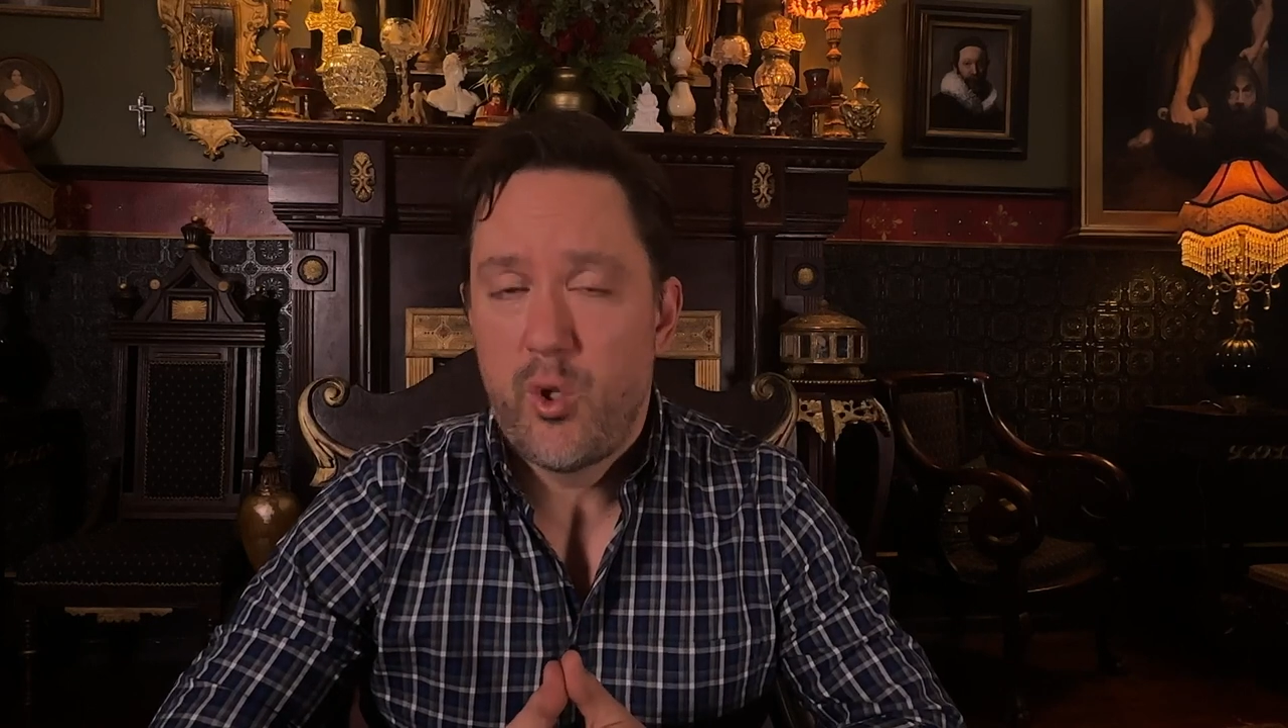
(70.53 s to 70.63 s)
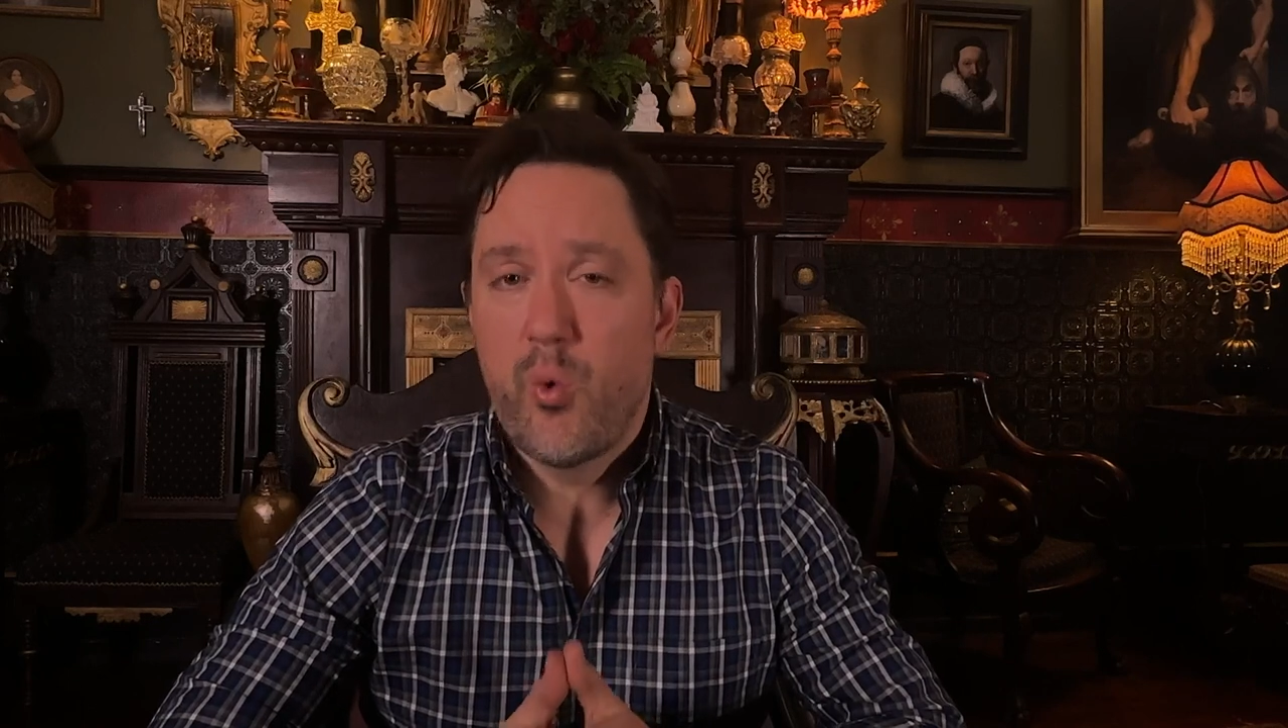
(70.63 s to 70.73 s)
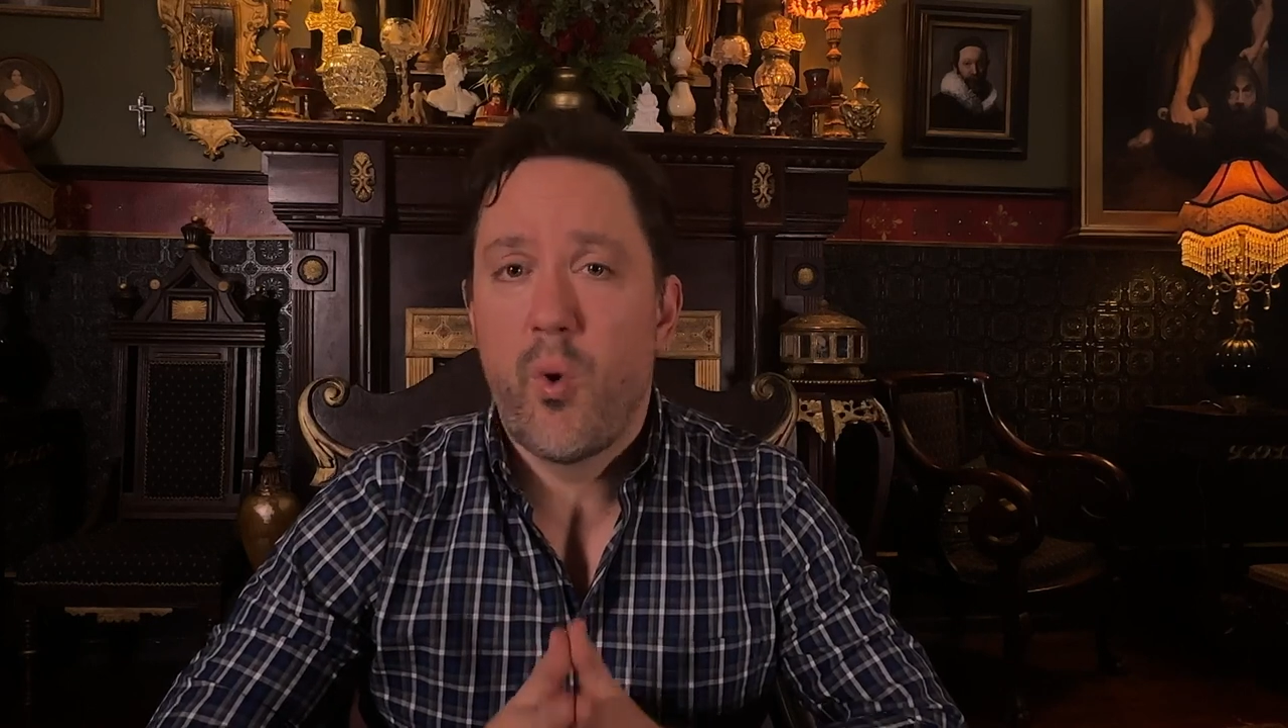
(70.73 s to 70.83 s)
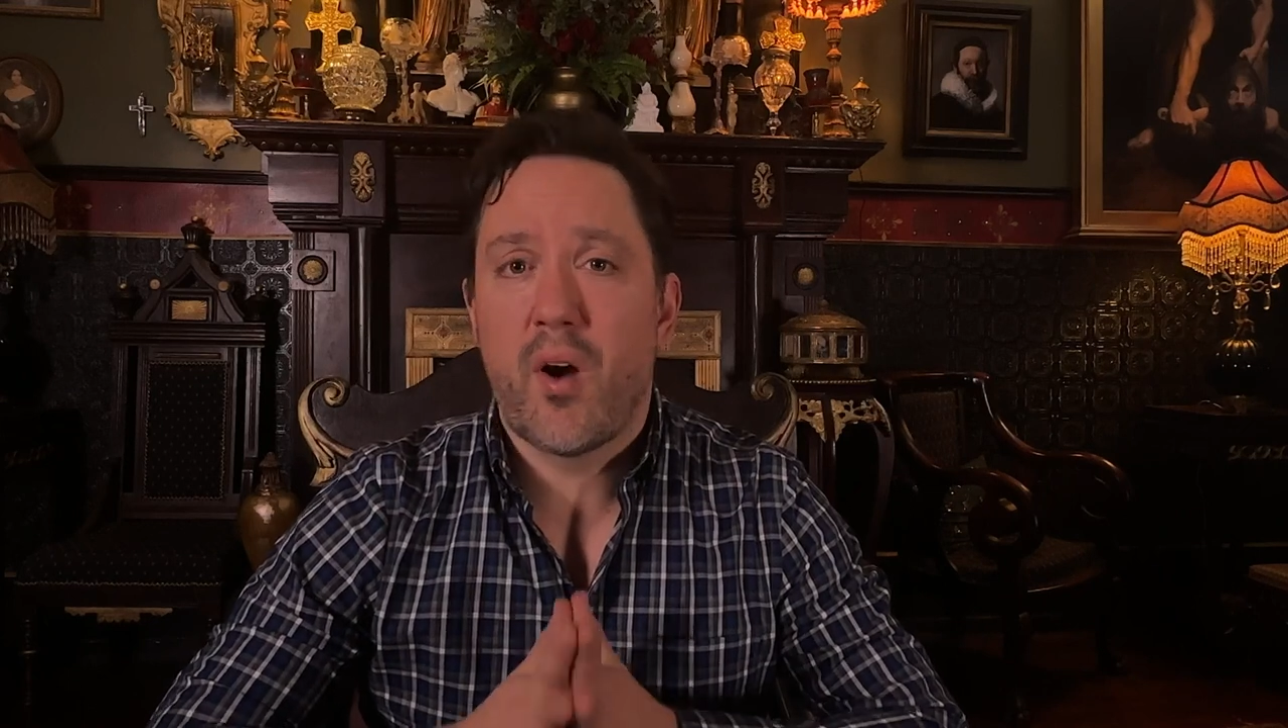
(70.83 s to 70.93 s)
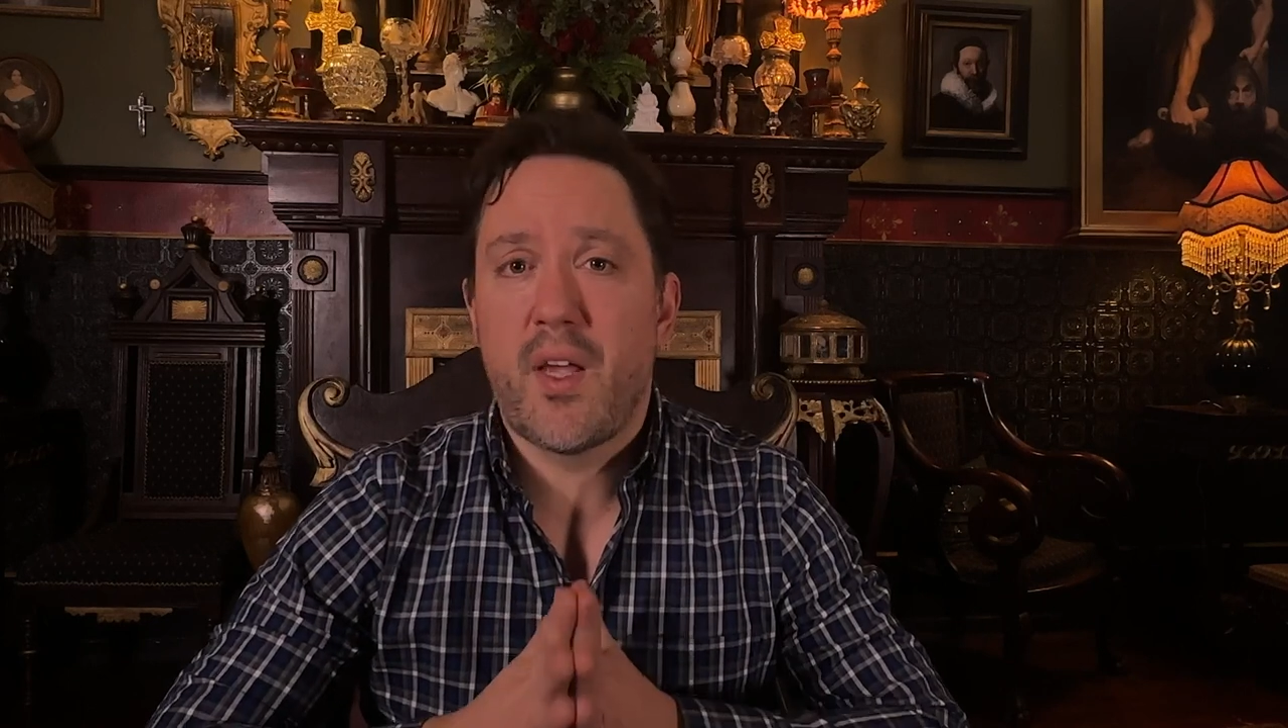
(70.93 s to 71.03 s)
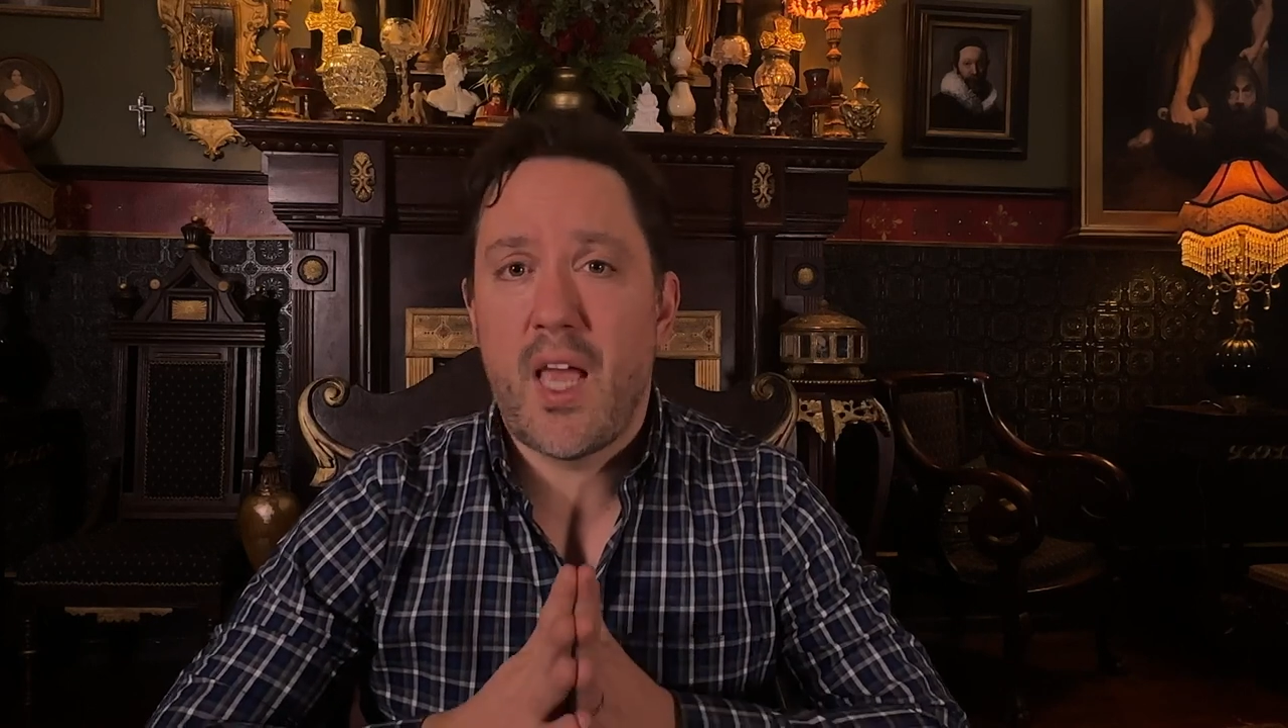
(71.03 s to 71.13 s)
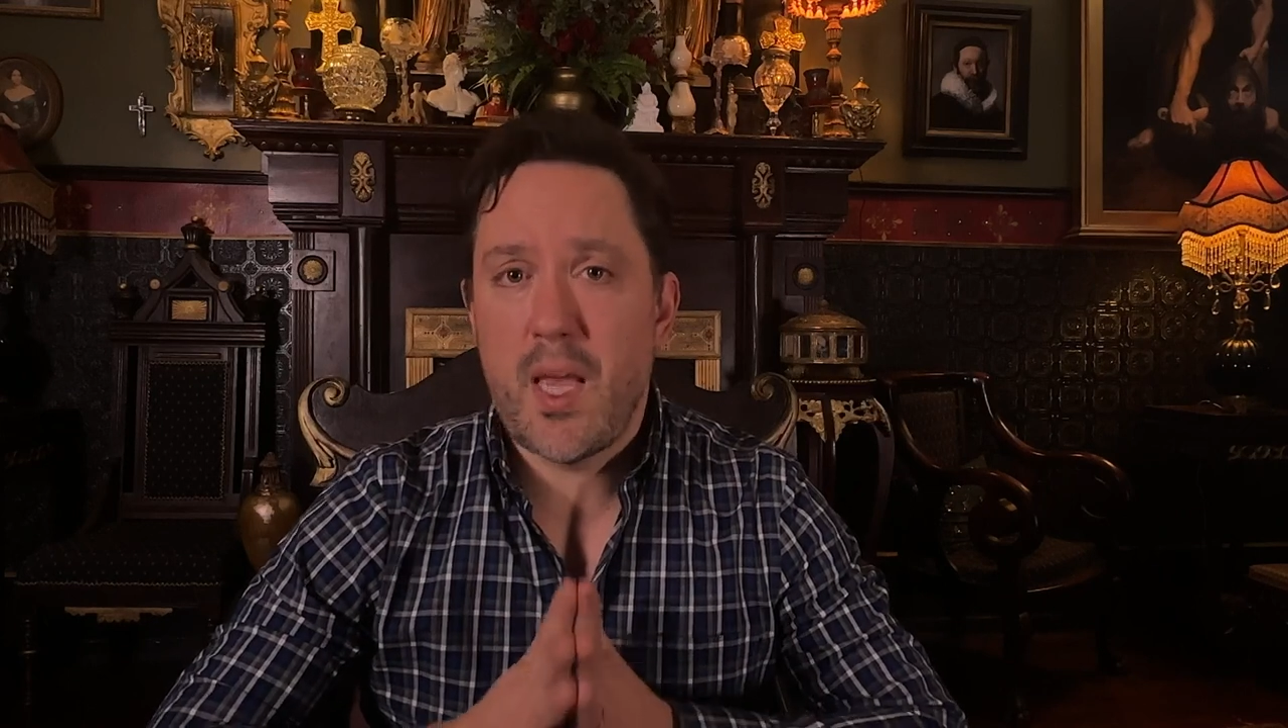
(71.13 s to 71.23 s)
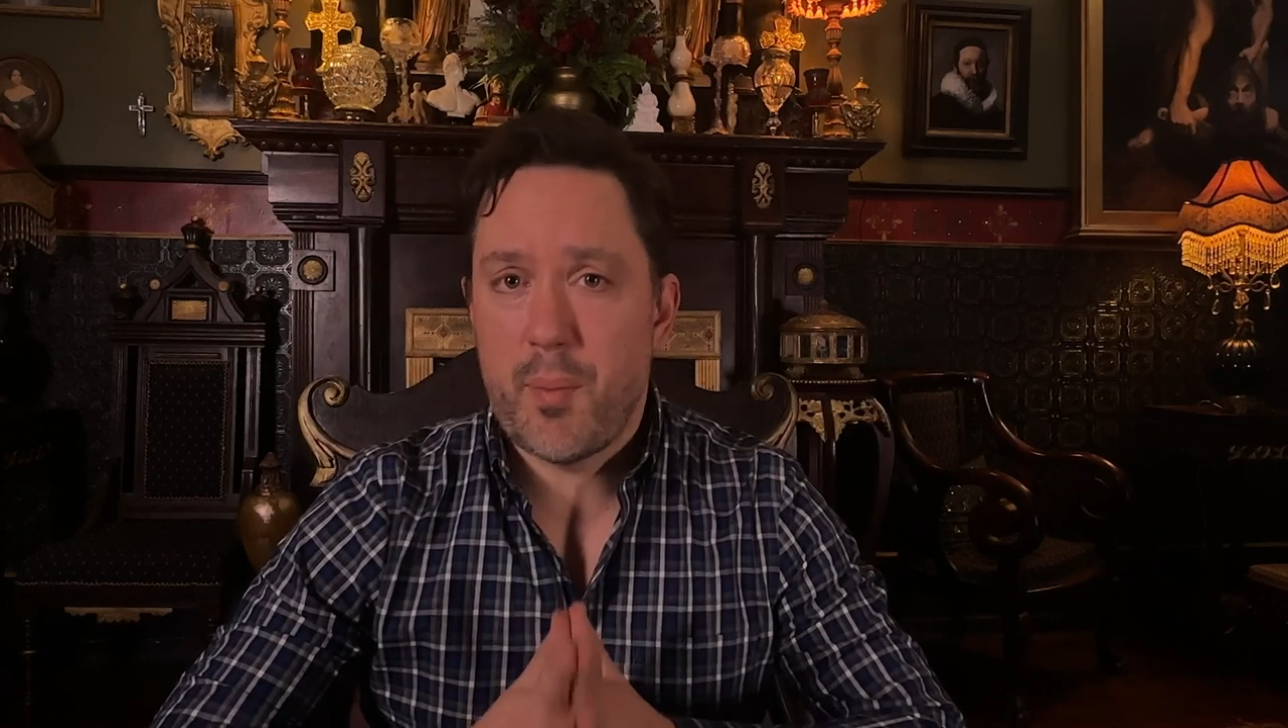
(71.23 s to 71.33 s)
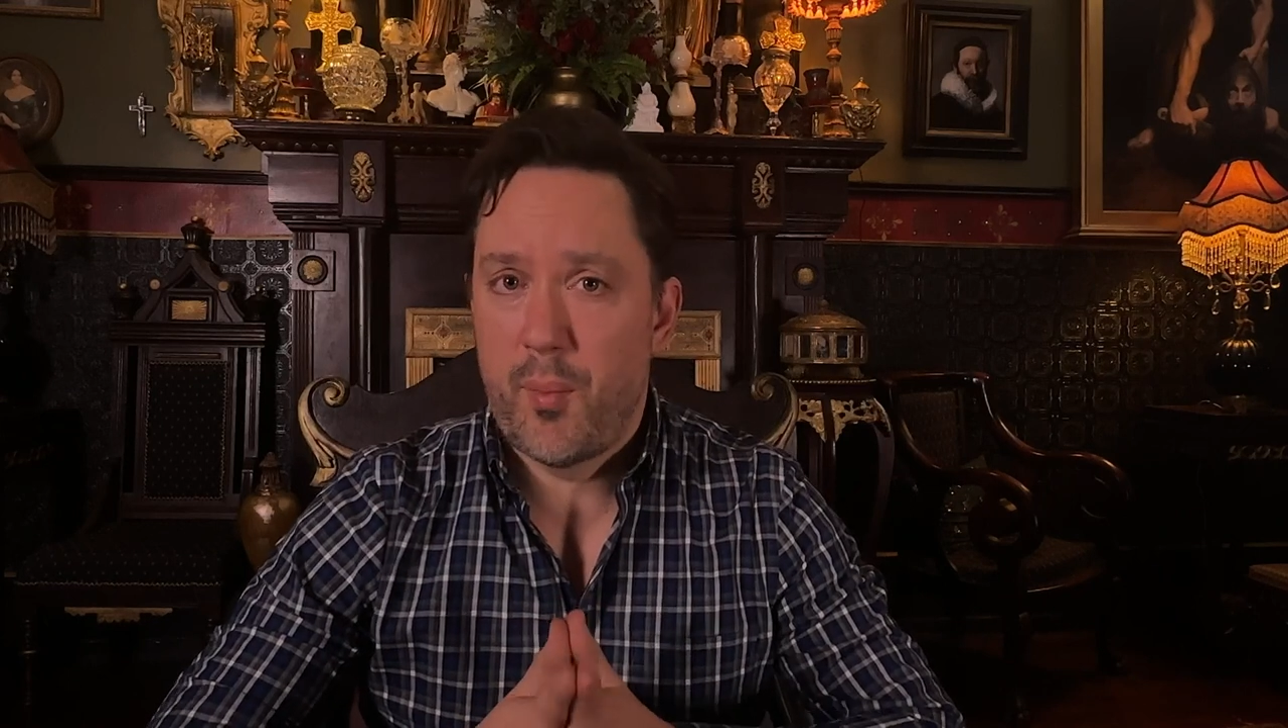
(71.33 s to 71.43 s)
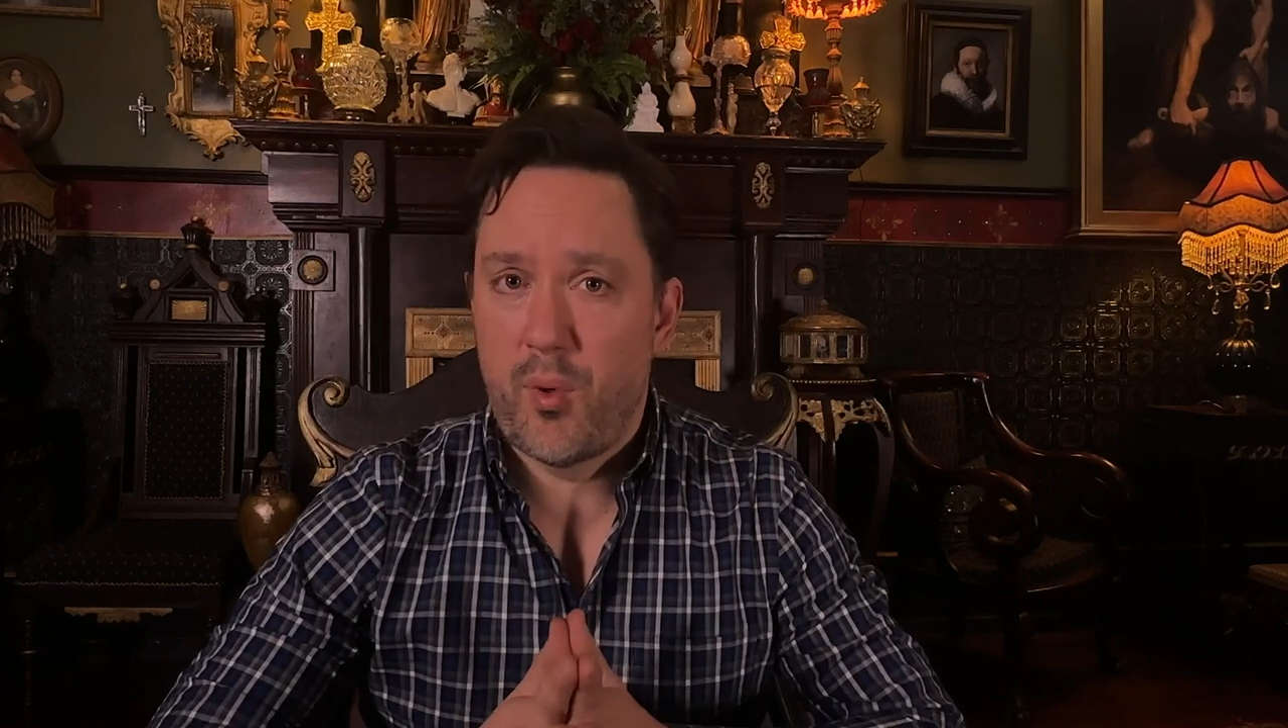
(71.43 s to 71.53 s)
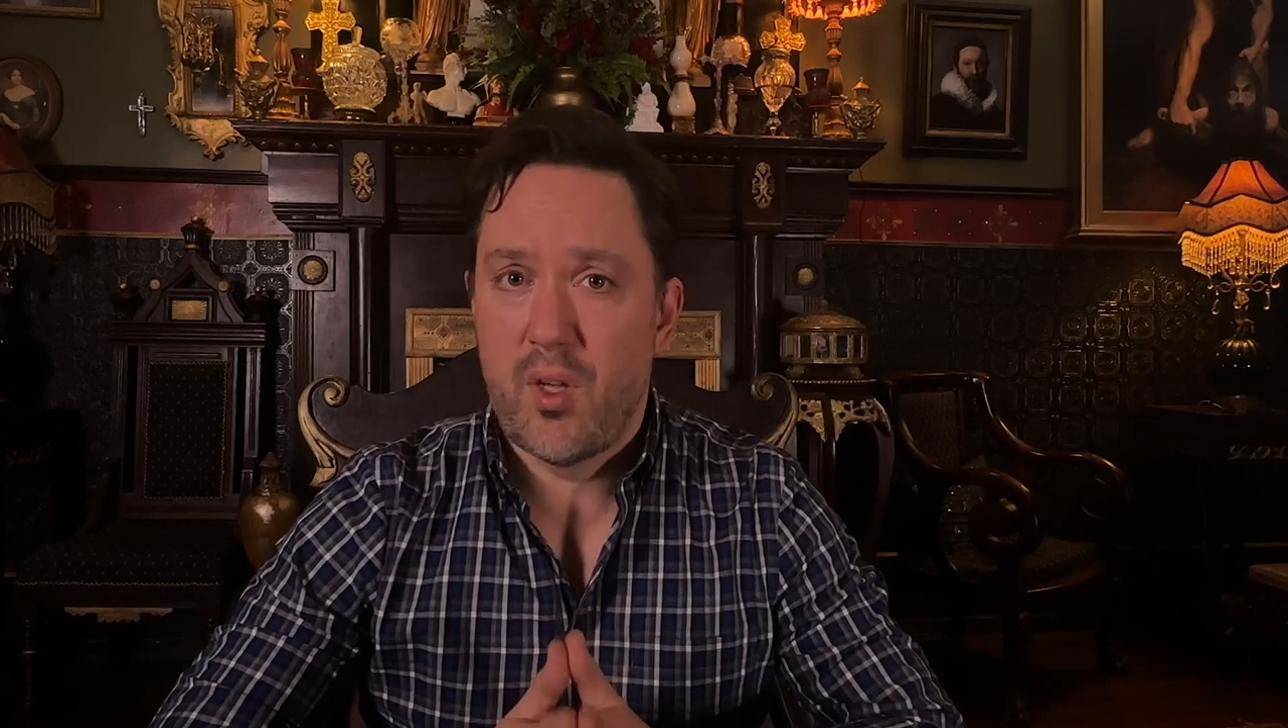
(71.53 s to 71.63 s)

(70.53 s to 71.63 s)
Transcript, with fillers: you are capable